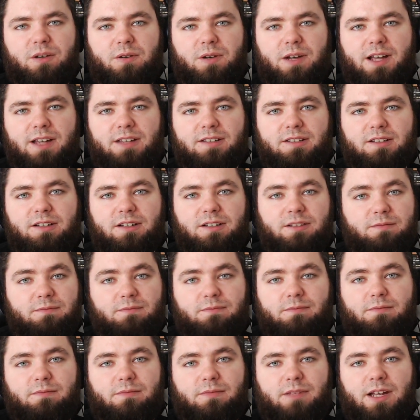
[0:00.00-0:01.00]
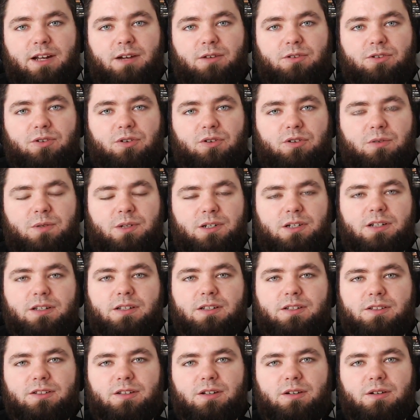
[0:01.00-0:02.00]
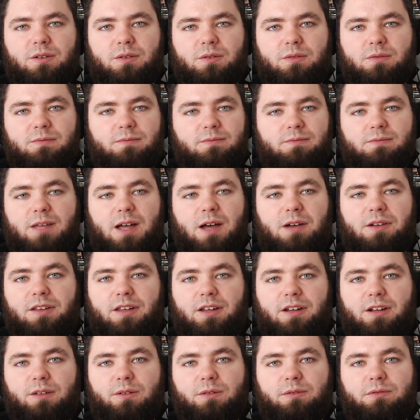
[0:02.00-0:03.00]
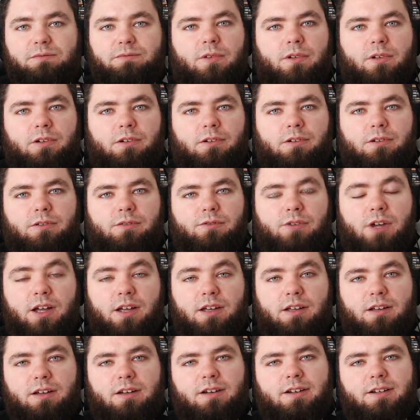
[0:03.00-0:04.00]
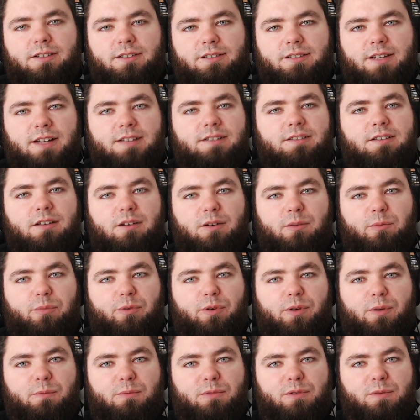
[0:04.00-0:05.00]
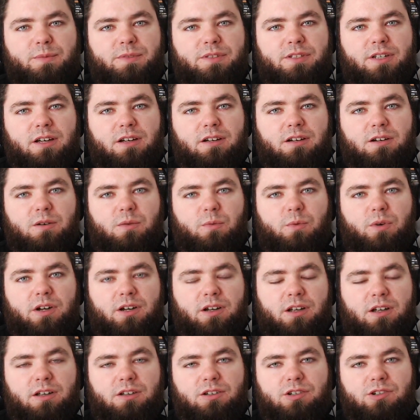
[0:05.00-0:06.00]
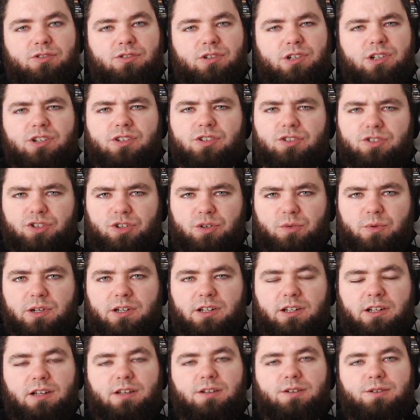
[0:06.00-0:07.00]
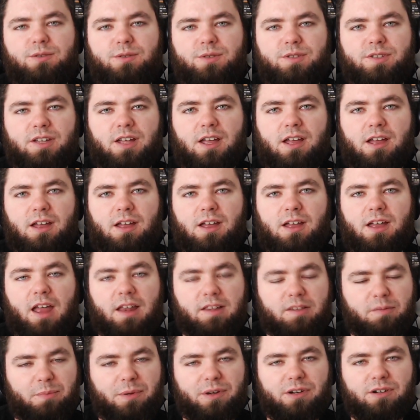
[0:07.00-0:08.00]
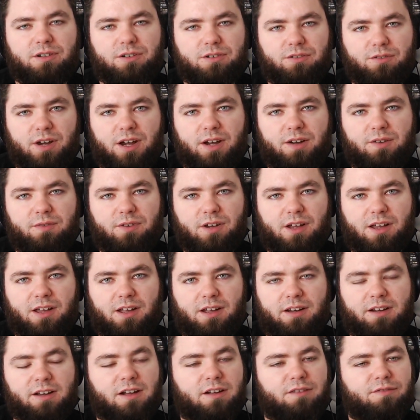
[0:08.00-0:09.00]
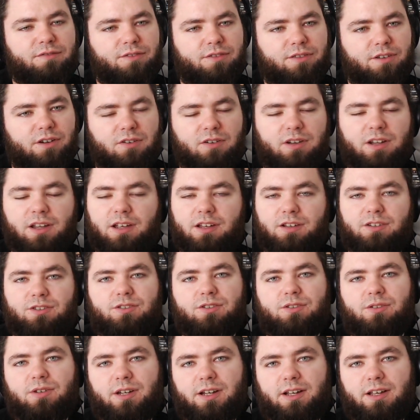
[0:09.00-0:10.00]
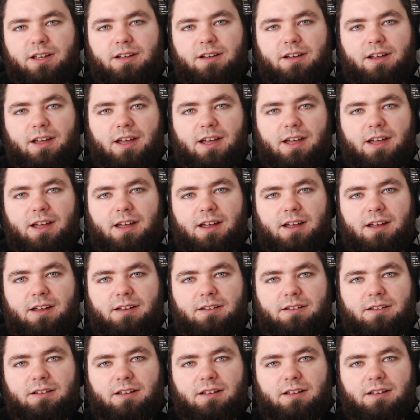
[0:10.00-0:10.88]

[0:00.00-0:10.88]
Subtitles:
ask, and they don't talk to each other, so how do they know? Right guys, that's going to bring Mob Psycho 100 to a close. It's been a great ride, I've thoroughly enjoyed it, and